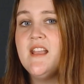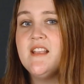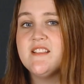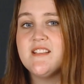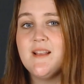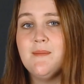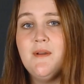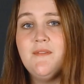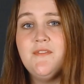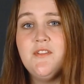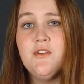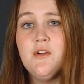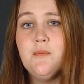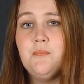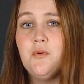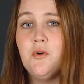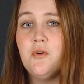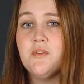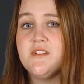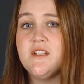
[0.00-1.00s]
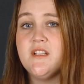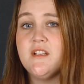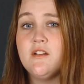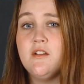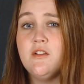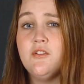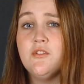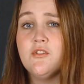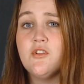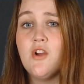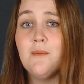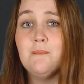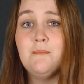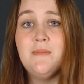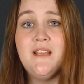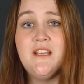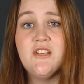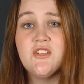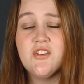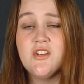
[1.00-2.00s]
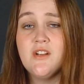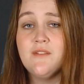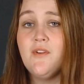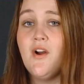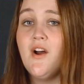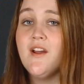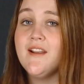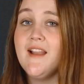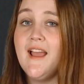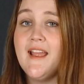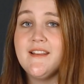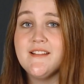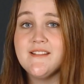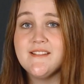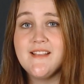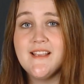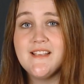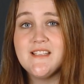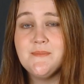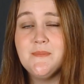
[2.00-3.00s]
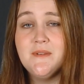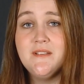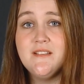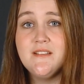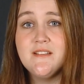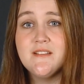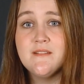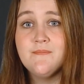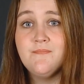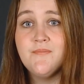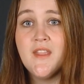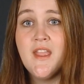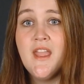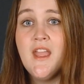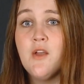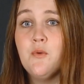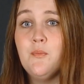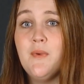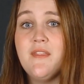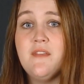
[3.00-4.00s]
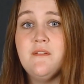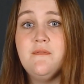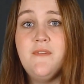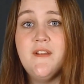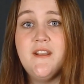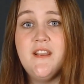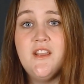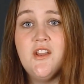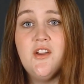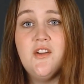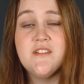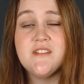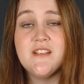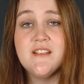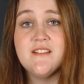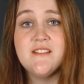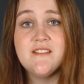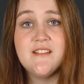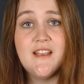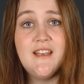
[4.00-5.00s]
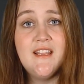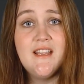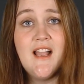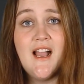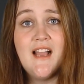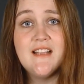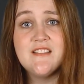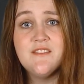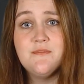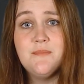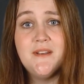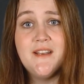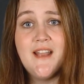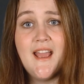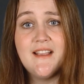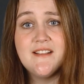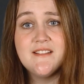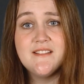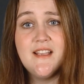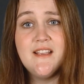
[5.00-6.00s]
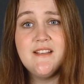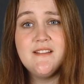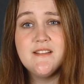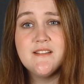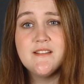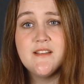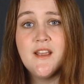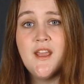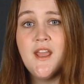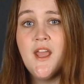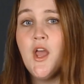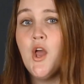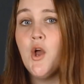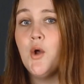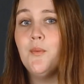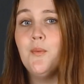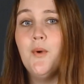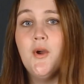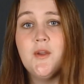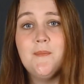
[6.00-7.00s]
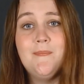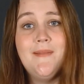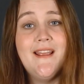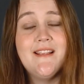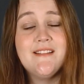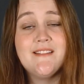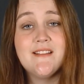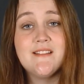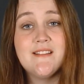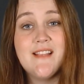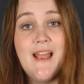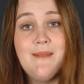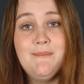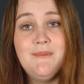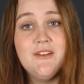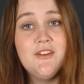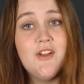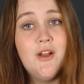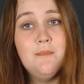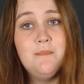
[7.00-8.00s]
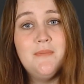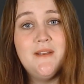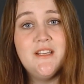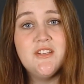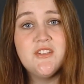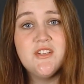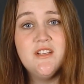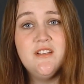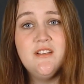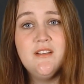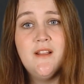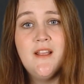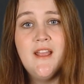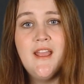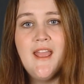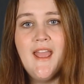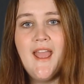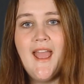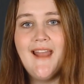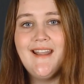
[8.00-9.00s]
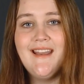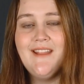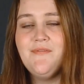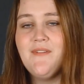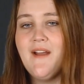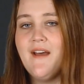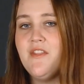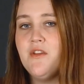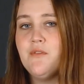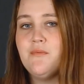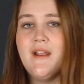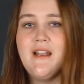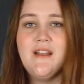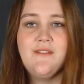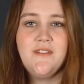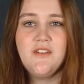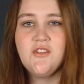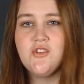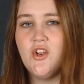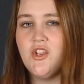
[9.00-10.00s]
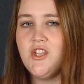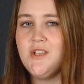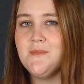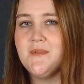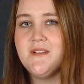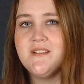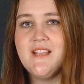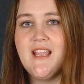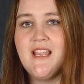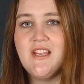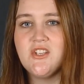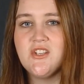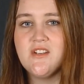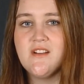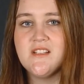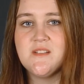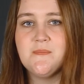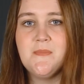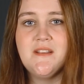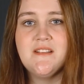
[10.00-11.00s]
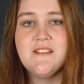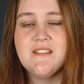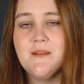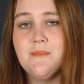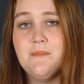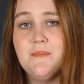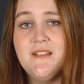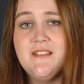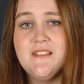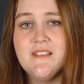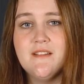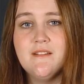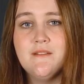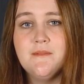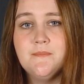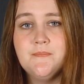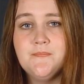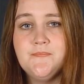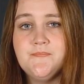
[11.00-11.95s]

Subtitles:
Some of the reports include completion of online assessments, whether videos and study guides have been accessed, workplace assignment completion, and if other relevant documentation has been submitted.